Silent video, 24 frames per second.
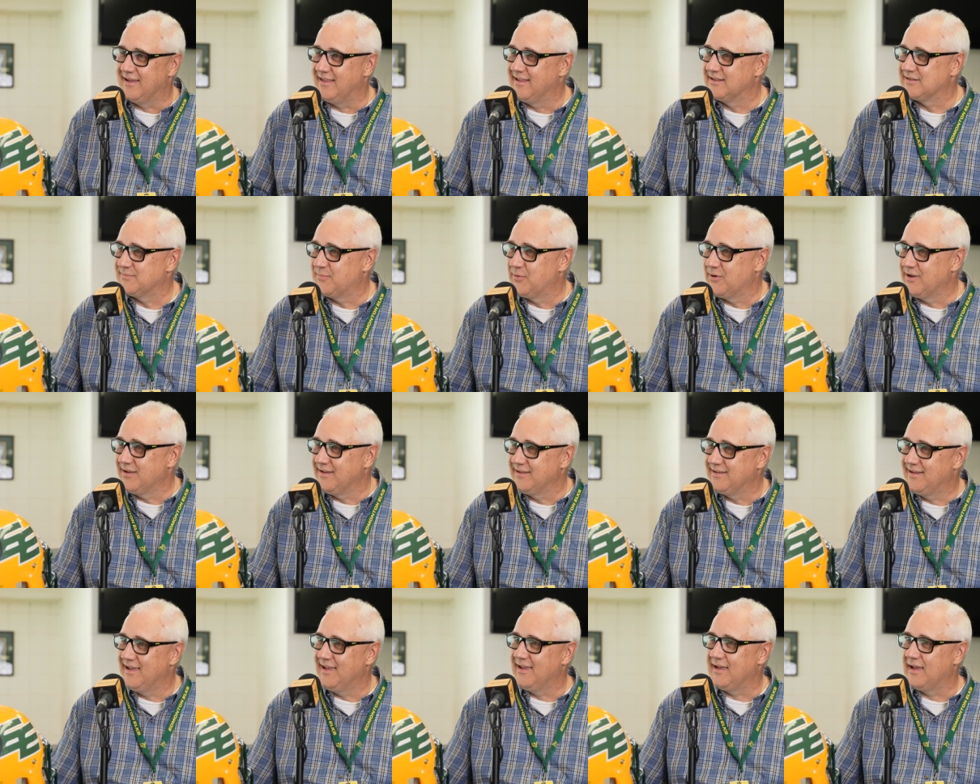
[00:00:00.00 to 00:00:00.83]
That's a pretty
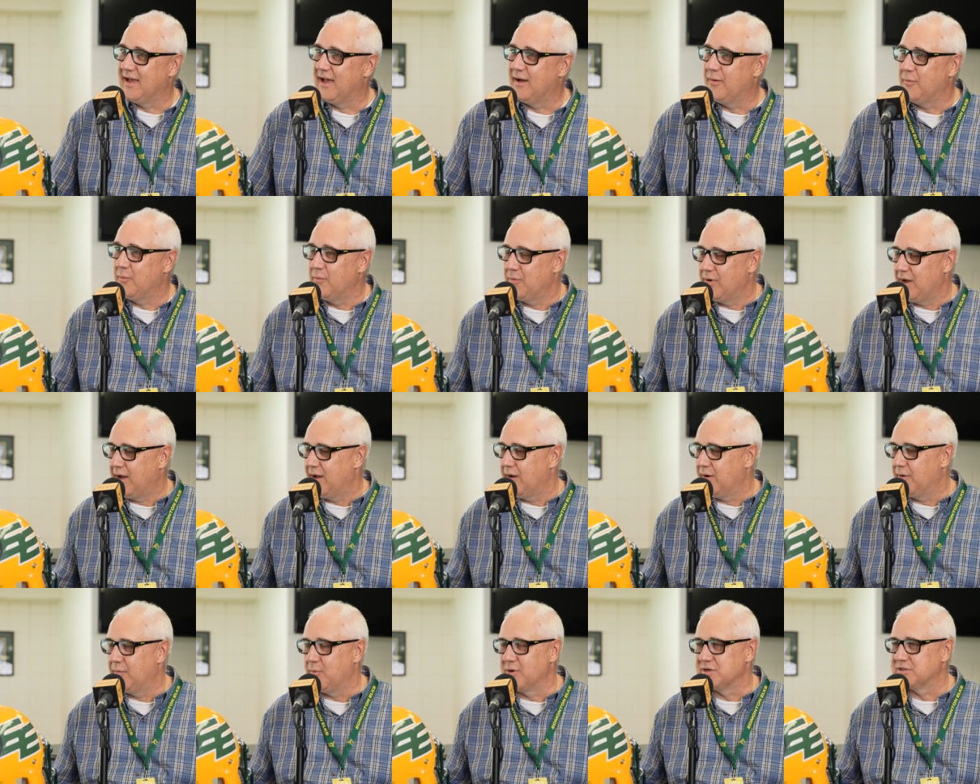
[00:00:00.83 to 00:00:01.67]
good day. Yes,
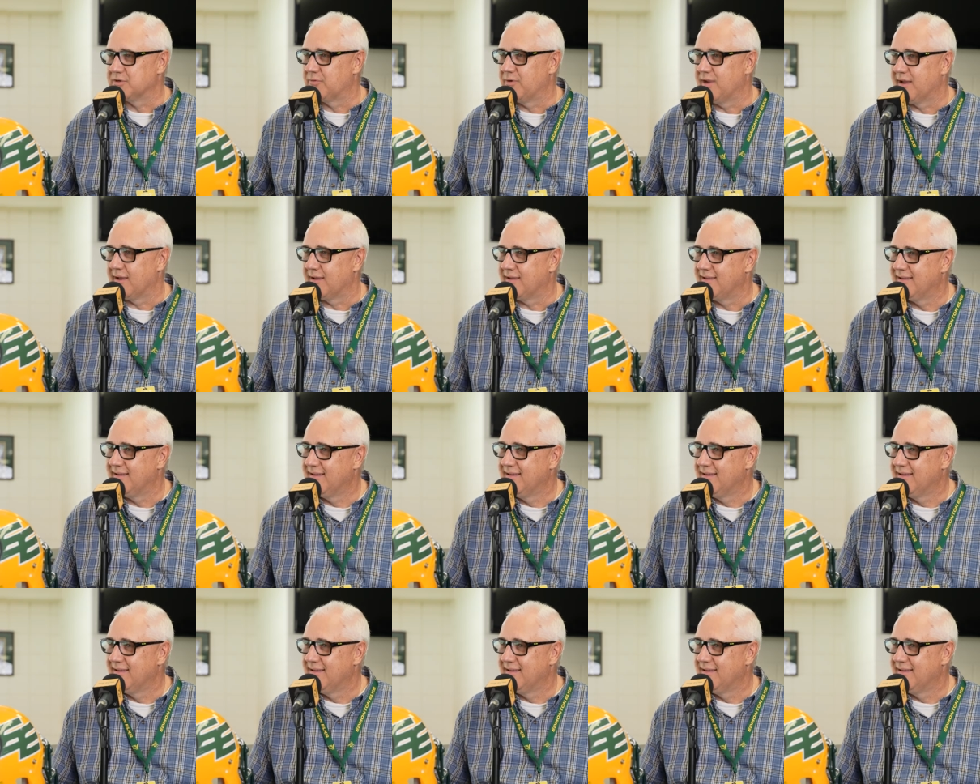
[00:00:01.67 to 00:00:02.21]
sir. Where's the ring?